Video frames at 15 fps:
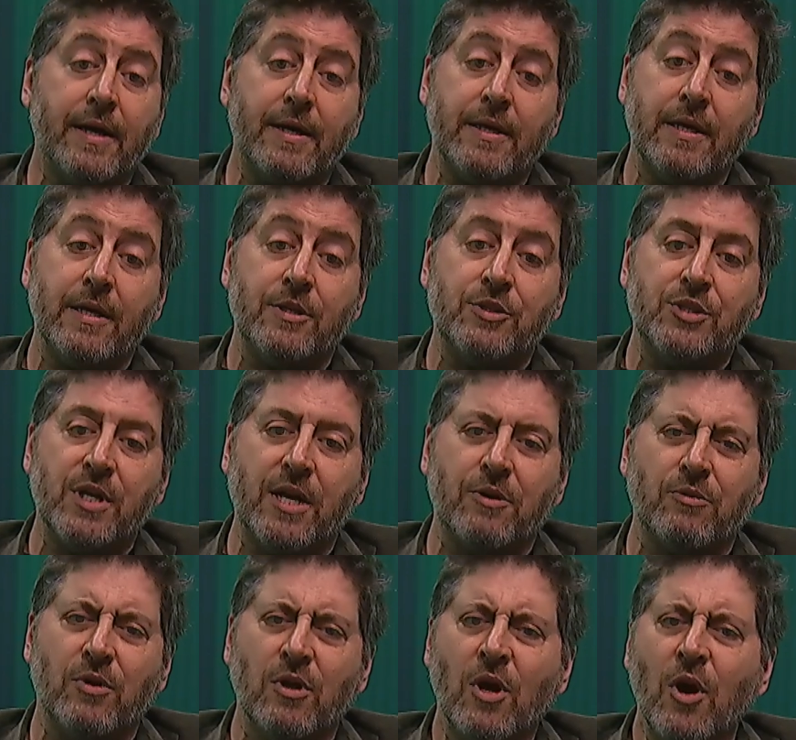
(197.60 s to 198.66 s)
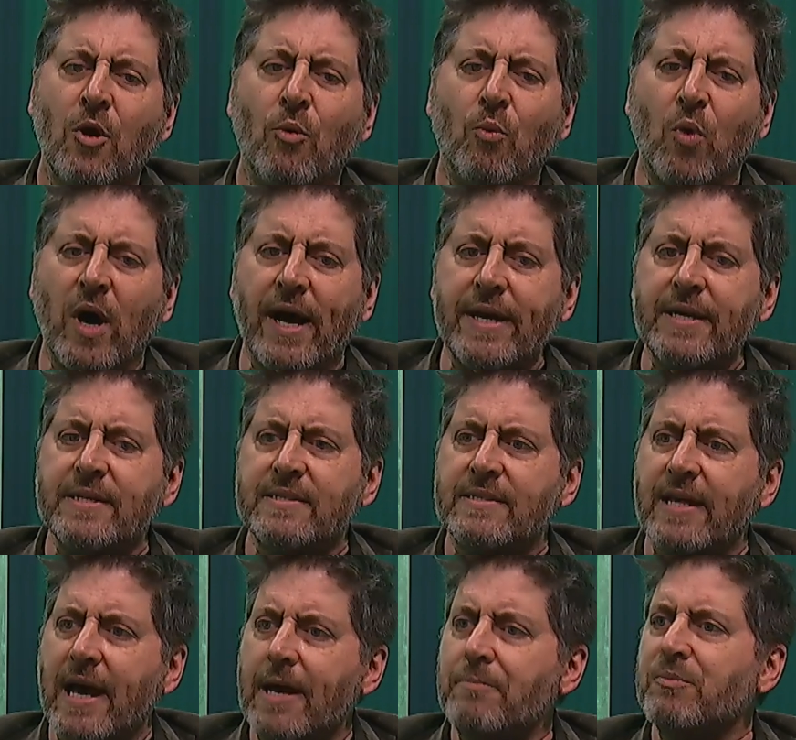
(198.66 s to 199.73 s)
in general, why is
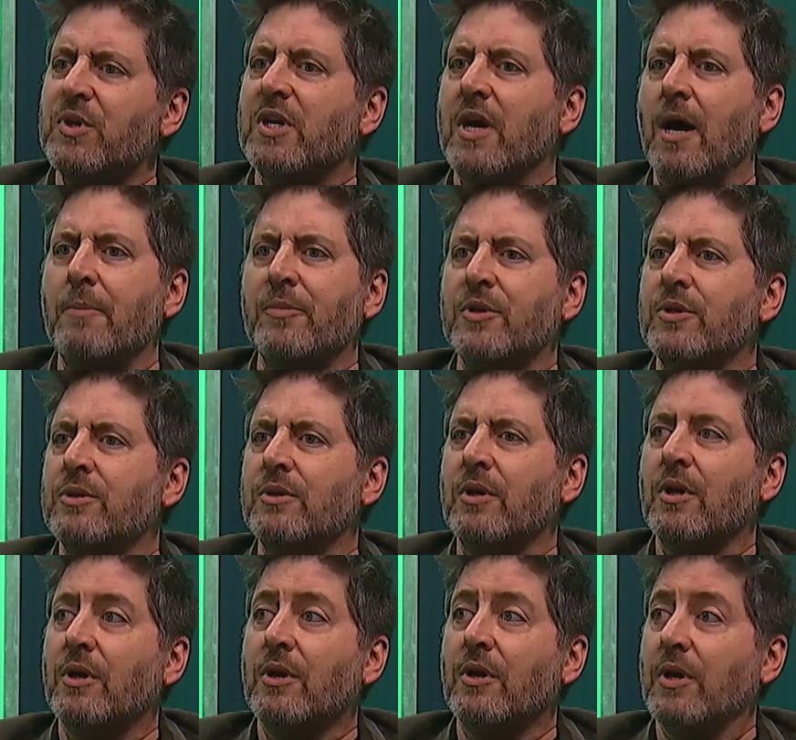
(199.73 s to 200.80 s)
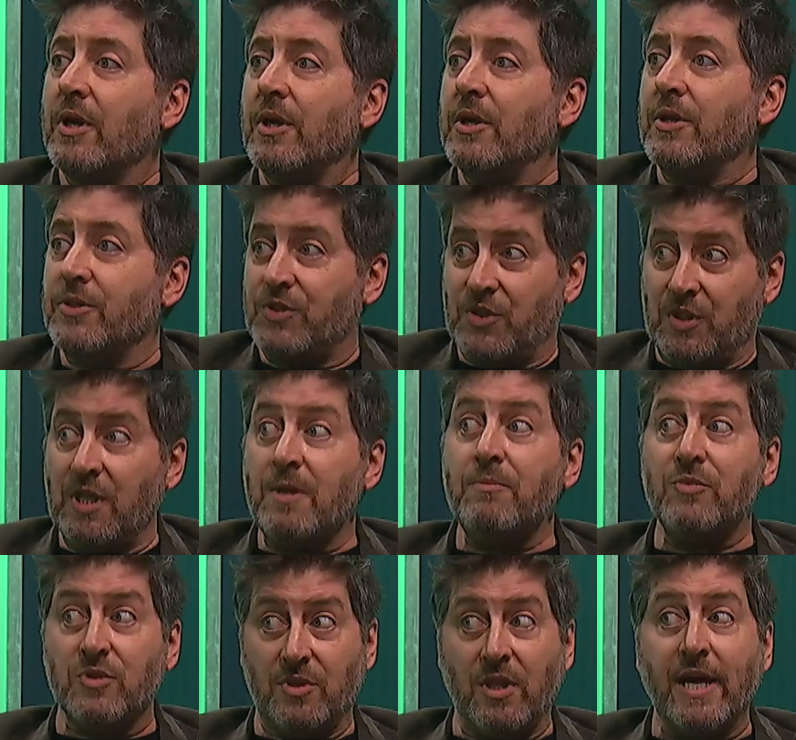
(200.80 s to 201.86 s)
that becoming? It
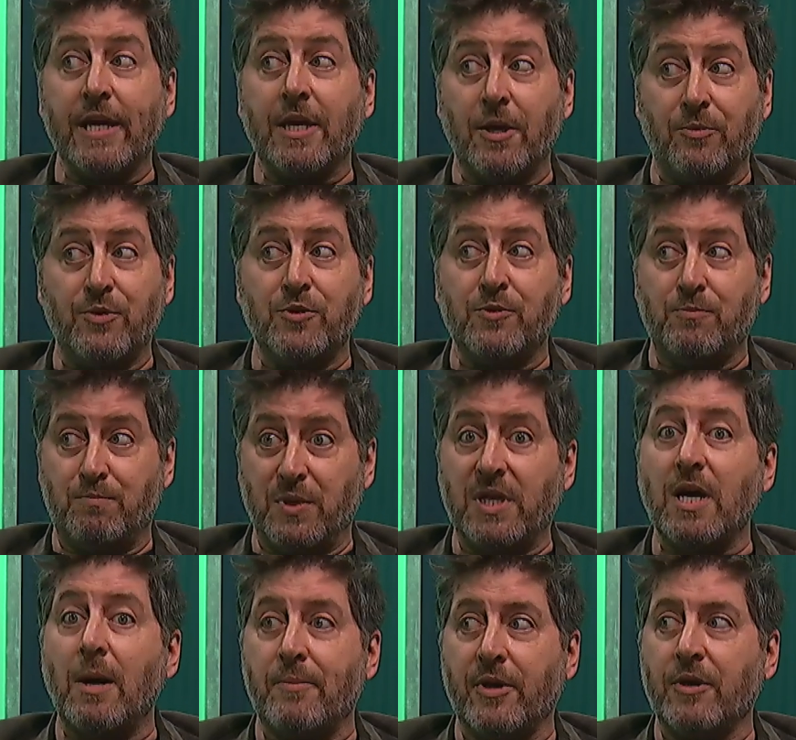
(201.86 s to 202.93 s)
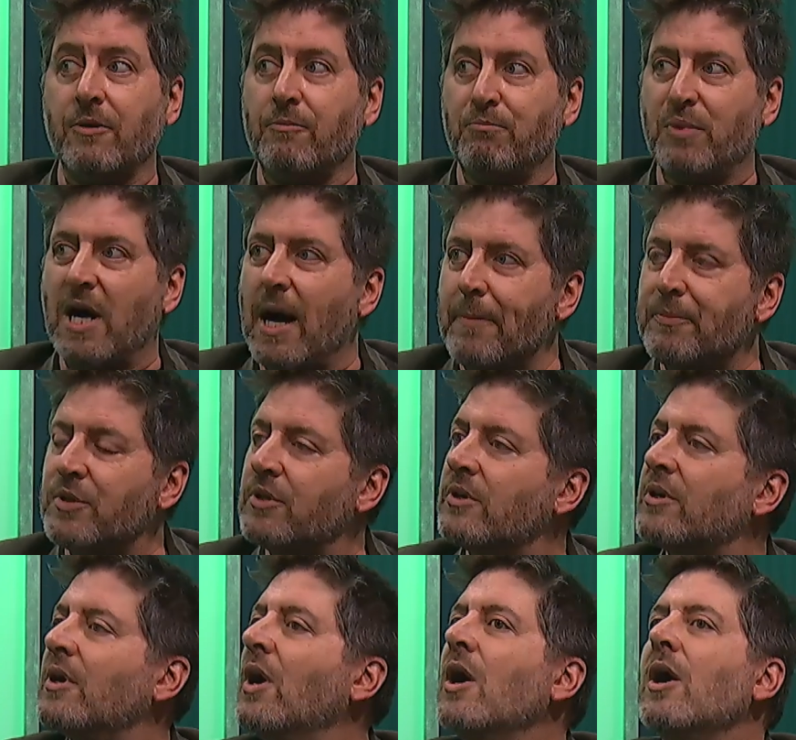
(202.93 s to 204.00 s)
seemed like it was becoming
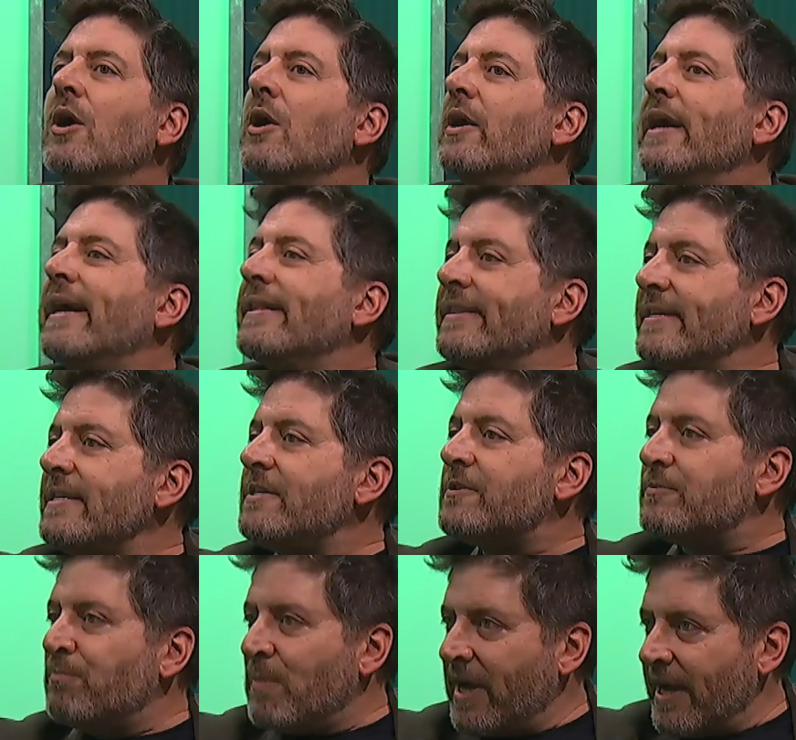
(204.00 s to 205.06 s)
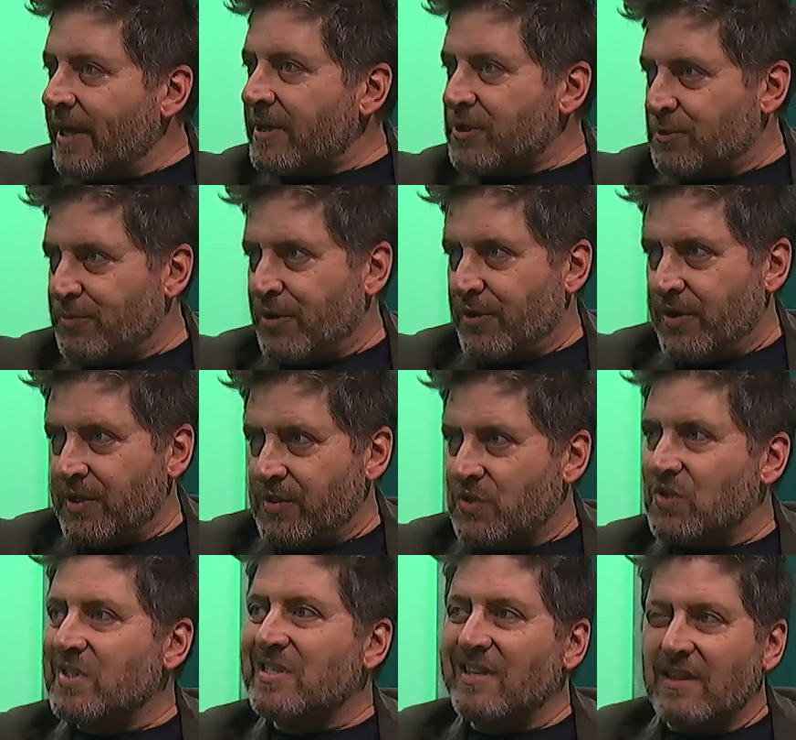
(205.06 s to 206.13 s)
popular. At least my experience
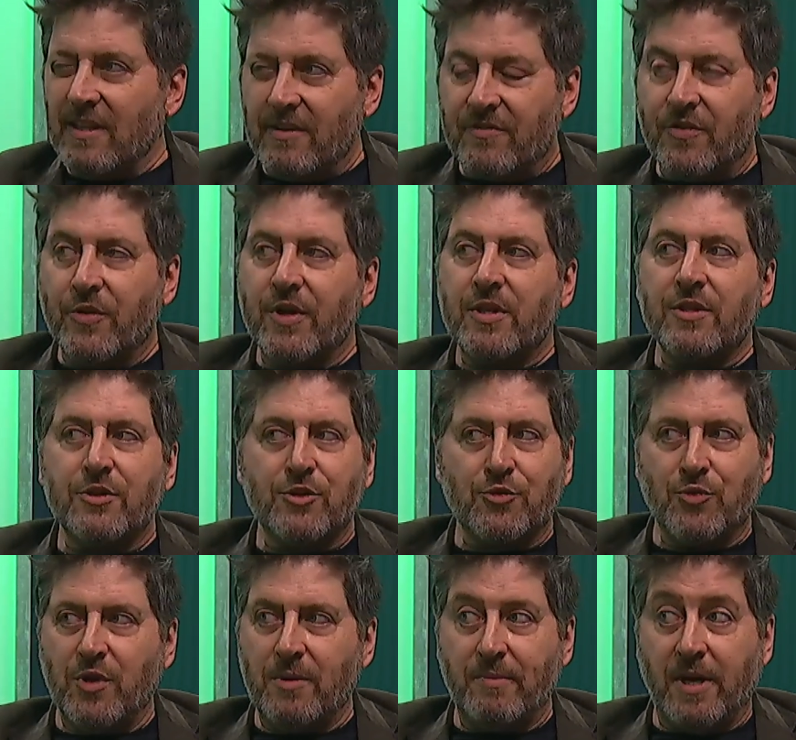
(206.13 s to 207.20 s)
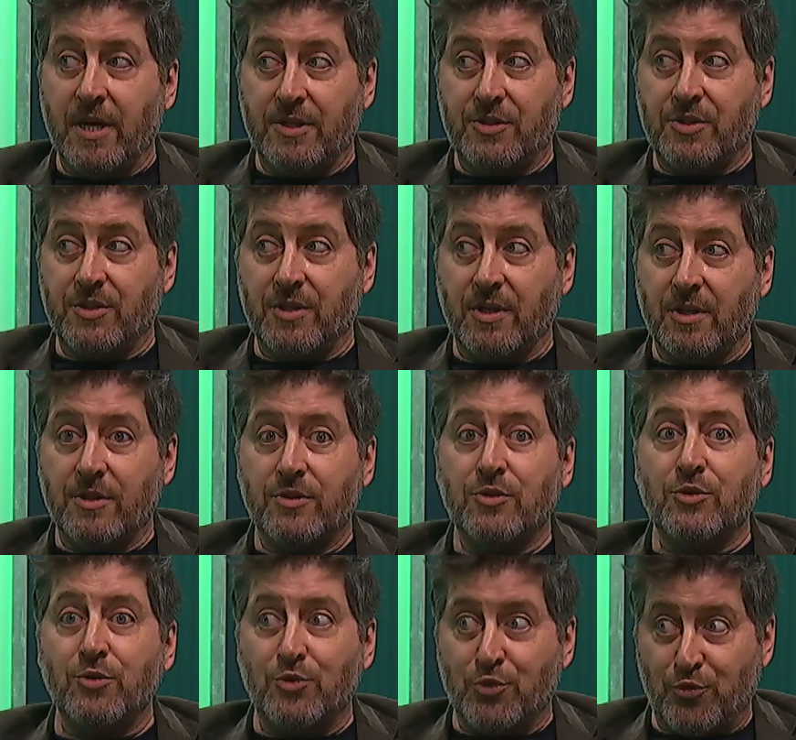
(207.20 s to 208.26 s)
delivering the Tree Monster
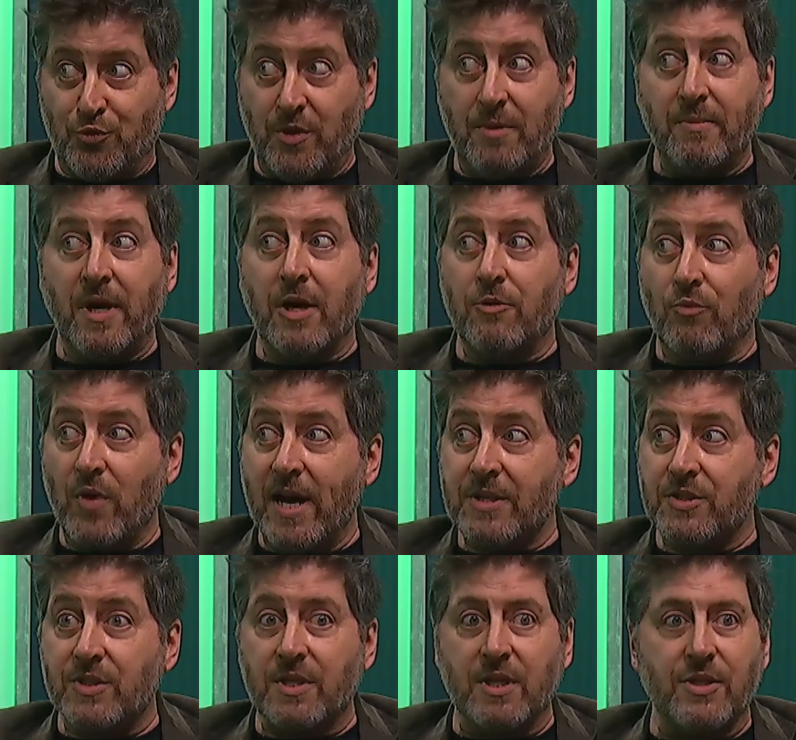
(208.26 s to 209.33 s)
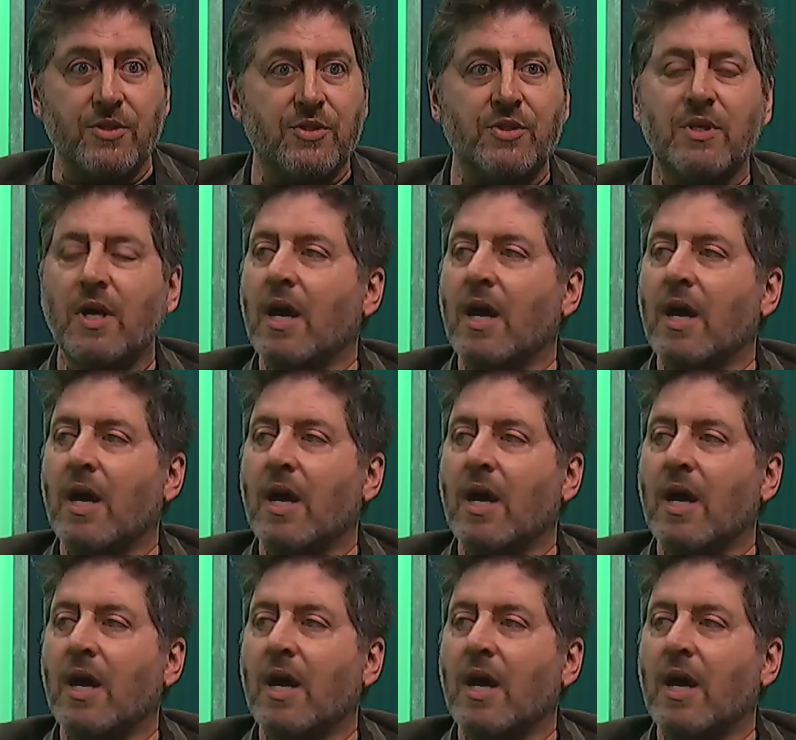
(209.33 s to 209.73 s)
to Tremont residents,